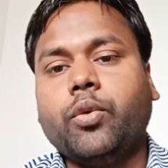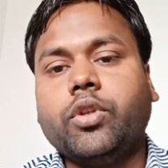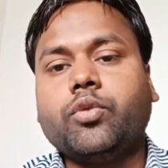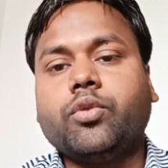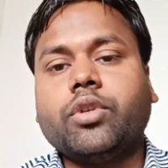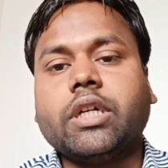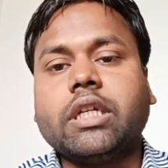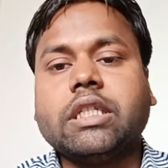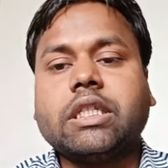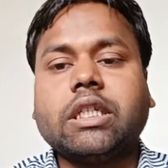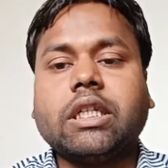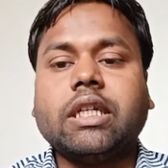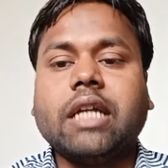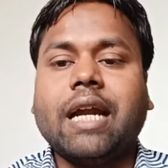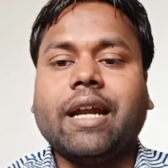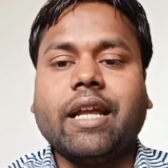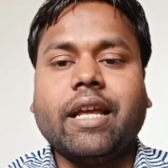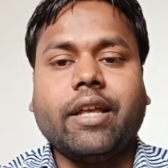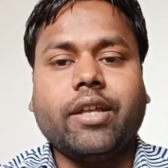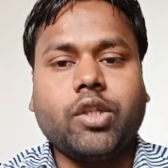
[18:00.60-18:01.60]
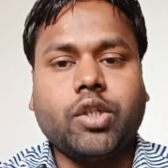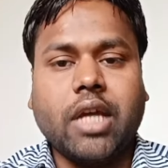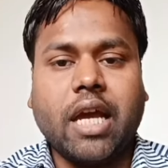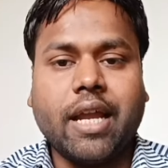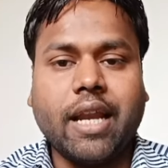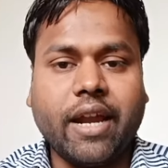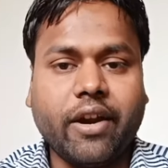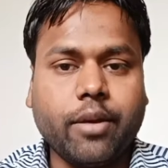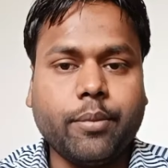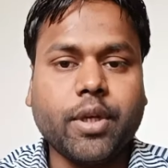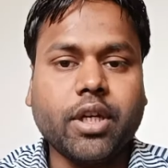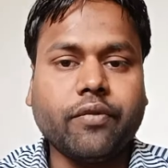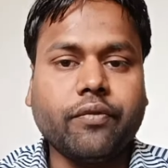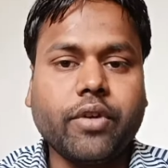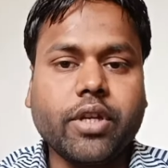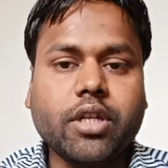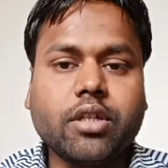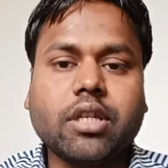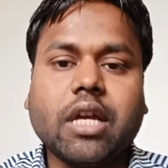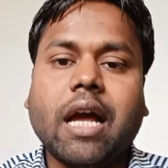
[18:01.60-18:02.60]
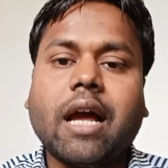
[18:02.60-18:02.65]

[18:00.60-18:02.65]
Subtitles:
we need to consider that as an agreement of lease,